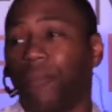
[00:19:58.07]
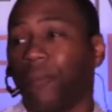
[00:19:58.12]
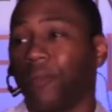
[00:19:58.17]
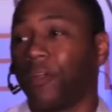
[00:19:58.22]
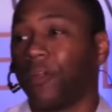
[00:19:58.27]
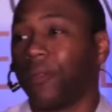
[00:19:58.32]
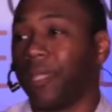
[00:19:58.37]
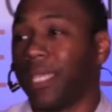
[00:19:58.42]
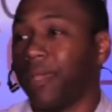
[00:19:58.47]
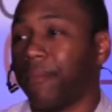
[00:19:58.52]
I'm
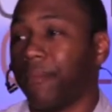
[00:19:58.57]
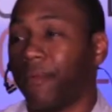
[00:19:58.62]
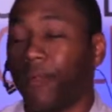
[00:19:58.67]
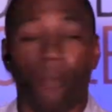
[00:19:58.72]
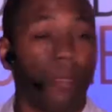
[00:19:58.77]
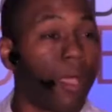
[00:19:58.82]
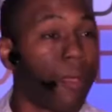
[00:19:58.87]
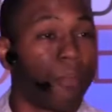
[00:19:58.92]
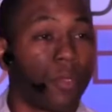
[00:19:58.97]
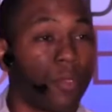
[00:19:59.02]
going
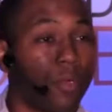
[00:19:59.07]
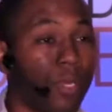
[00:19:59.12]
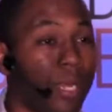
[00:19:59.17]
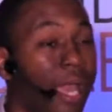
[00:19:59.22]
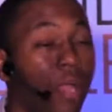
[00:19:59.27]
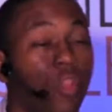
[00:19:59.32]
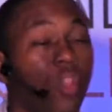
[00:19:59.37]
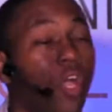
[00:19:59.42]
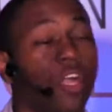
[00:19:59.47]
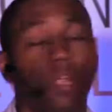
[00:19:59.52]

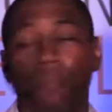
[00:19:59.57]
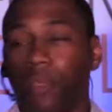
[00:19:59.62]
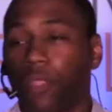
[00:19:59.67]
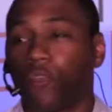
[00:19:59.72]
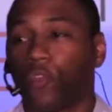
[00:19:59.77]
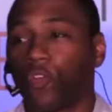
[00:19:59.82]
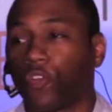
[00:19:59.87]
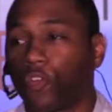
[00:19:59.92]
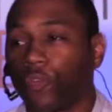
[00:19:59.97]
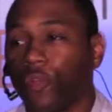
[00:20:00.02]
to no longer
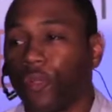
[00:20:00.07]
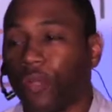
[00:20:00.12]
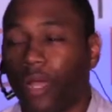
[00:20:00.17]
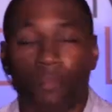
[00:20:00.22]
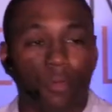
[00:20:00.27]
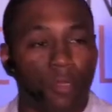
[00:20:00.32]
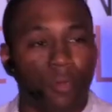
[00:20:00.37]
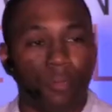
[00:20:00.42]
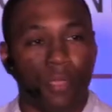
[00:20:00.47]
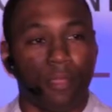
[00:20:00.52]
be a
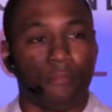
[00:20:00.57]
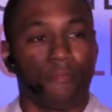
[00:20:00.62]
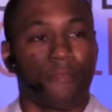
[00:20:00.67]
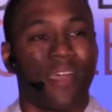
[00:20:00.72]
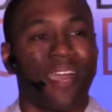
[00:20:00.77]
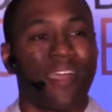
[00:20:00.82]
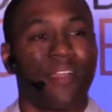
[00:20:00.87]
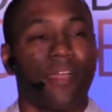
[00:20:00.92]
recruit. I'm going to be a